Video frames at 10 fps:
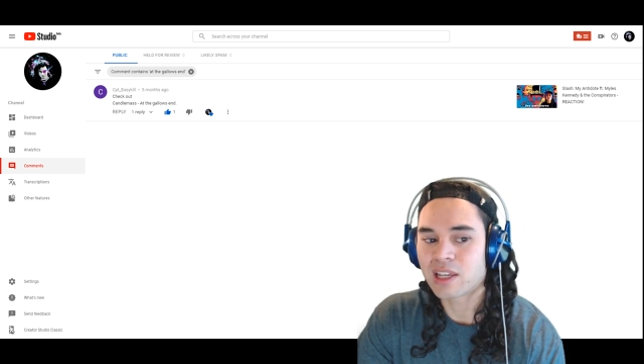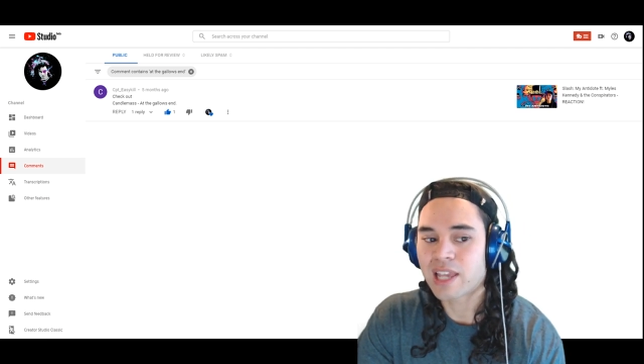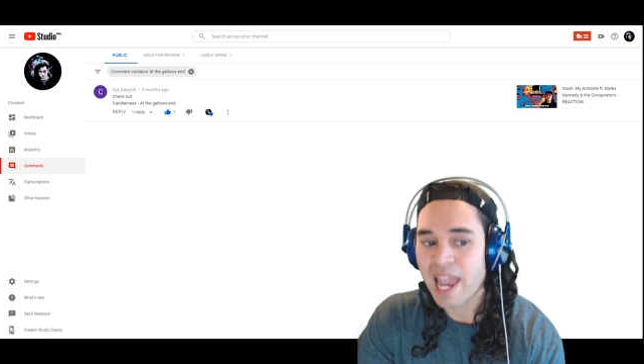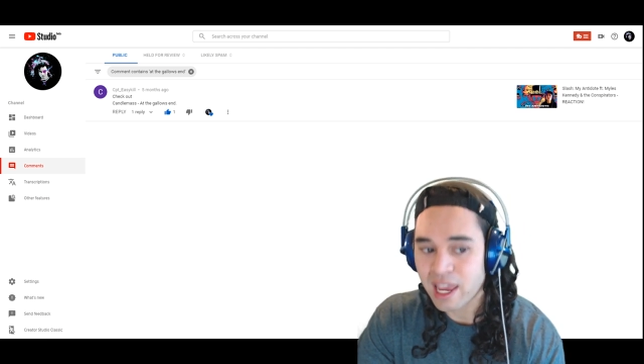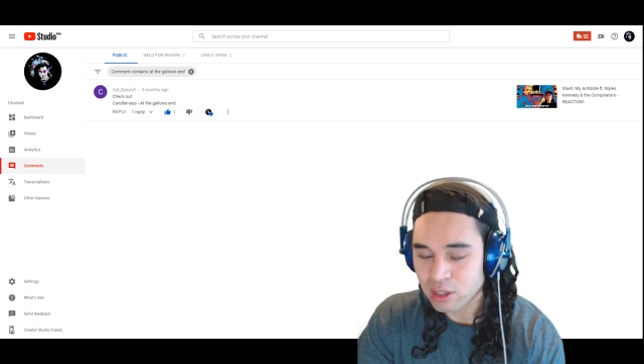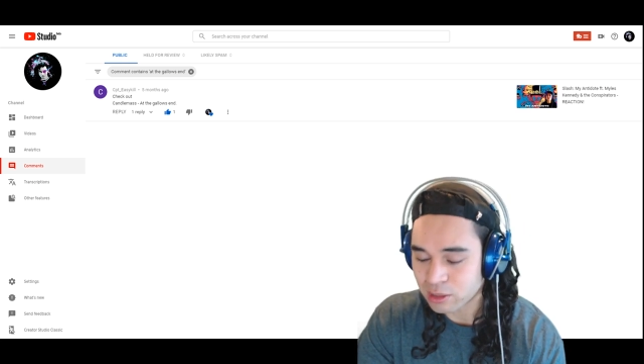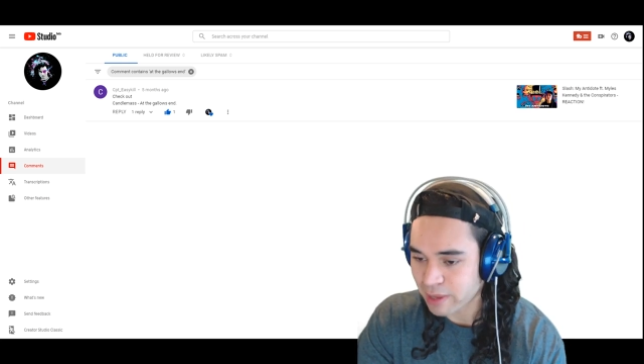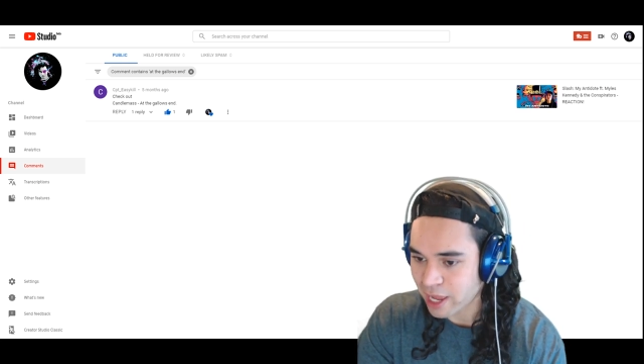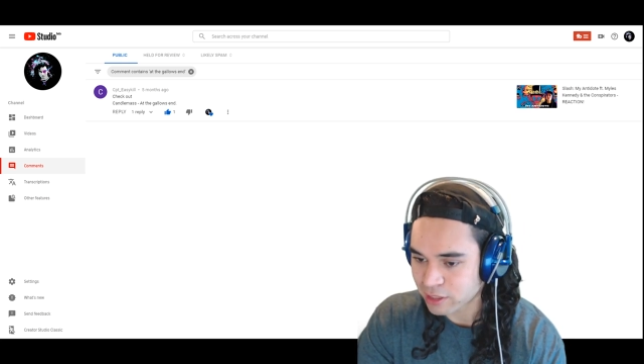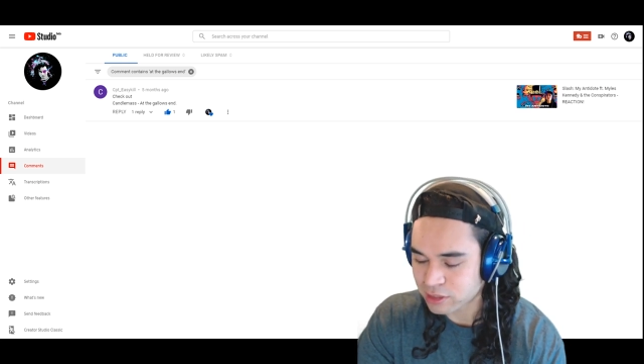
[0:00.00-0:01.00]

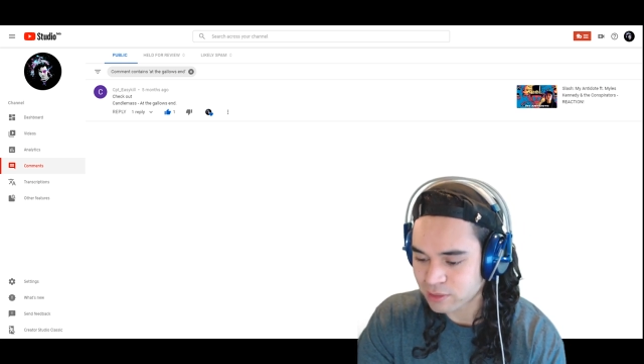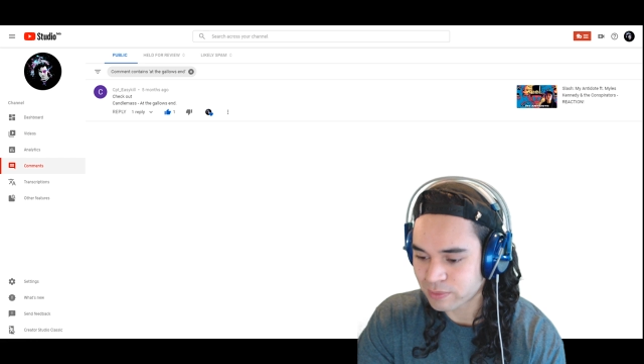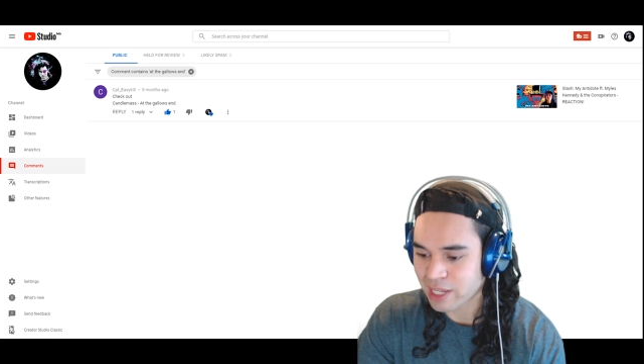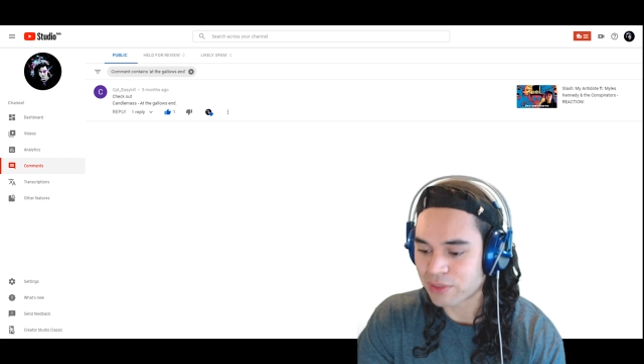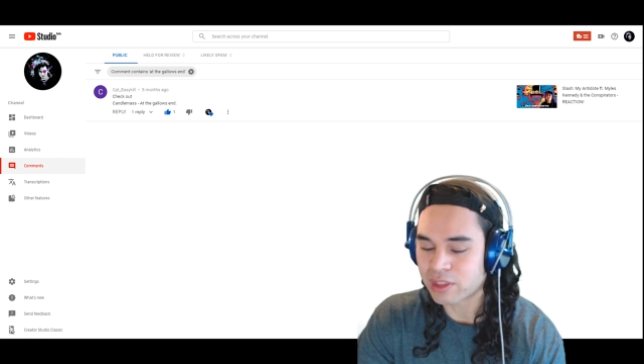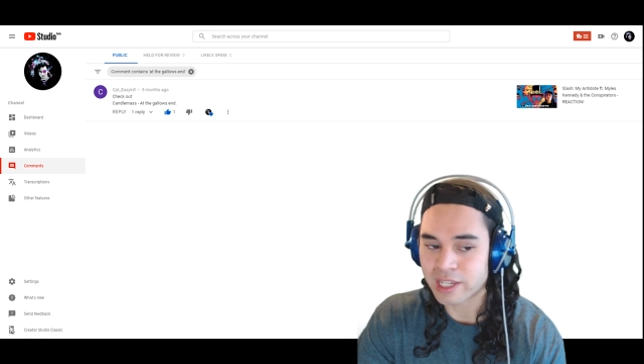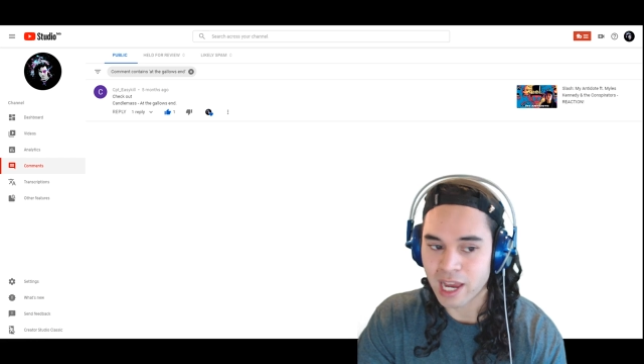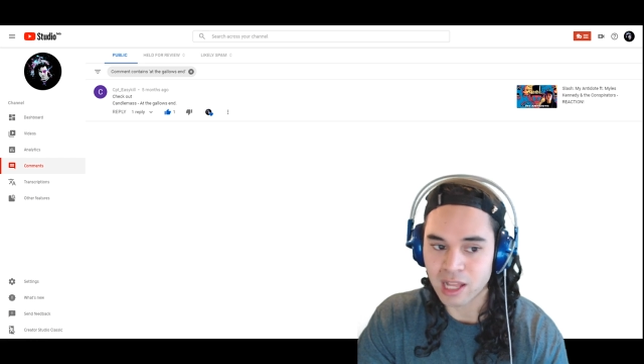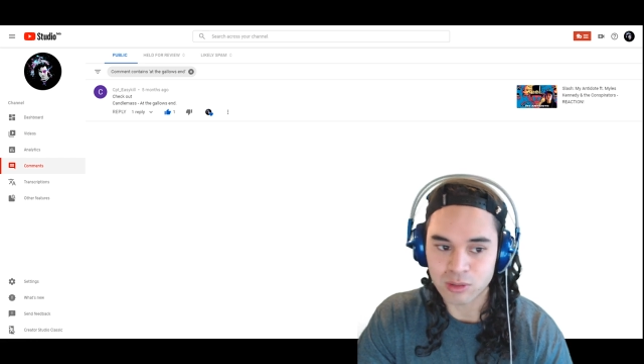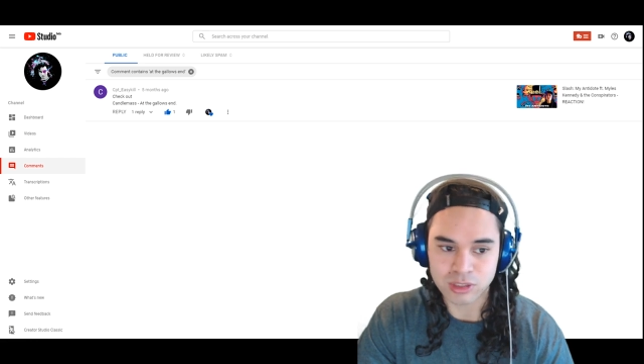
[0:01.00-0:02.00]
Candlemass, At The
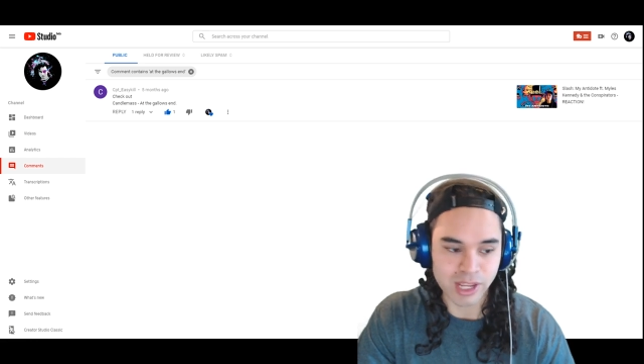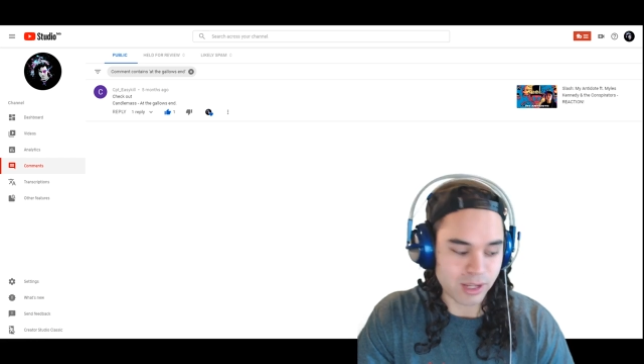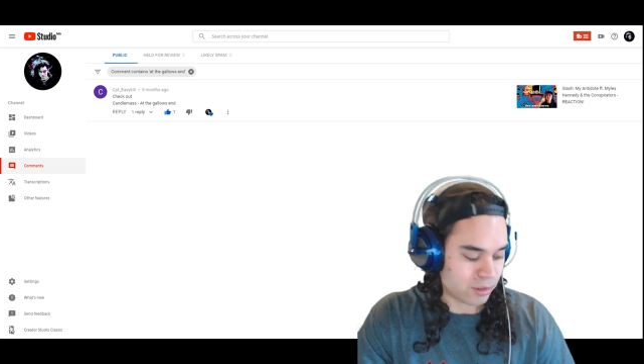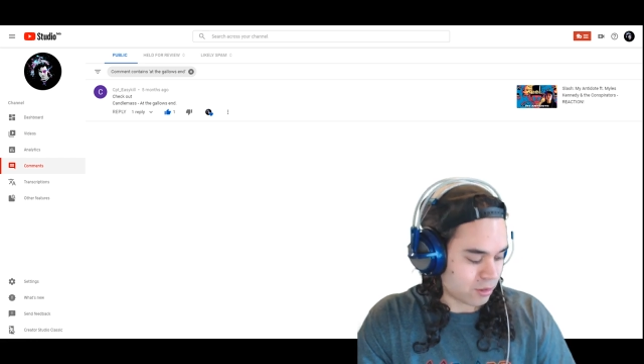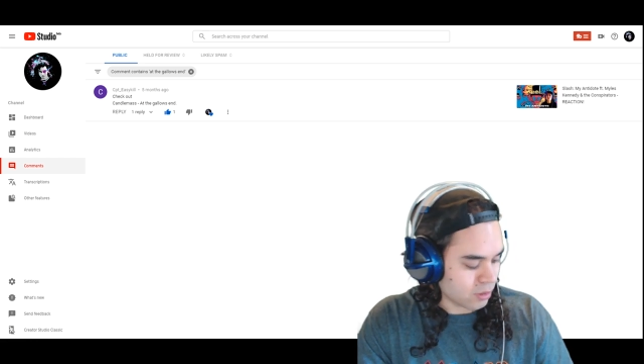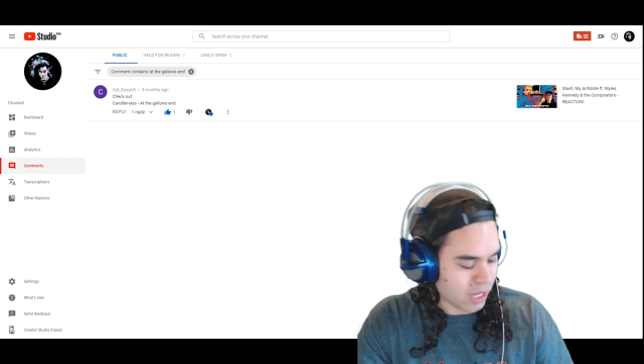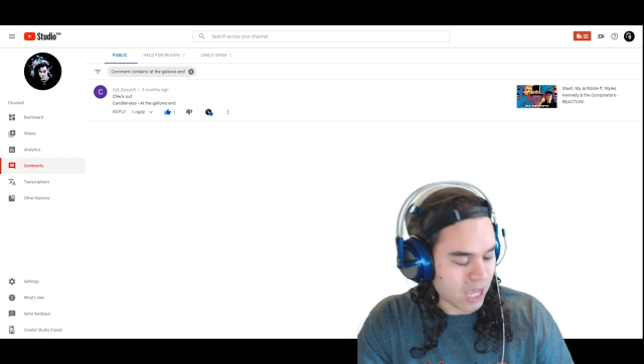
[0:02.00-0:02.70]
Gallows End.